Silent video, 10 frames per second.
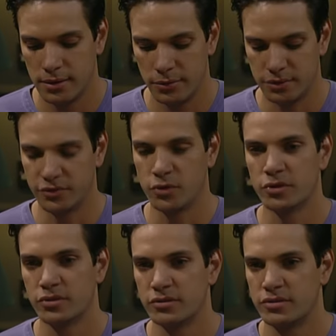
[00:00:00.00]
Which, of
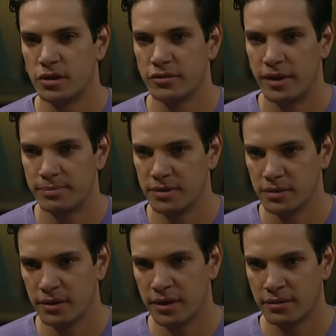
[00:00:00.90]
course, will solve
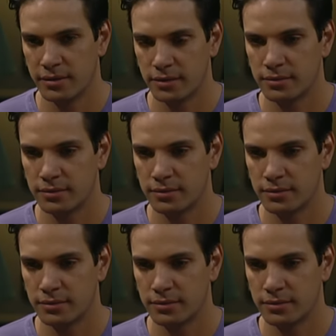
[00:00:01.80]
absolutely nothing.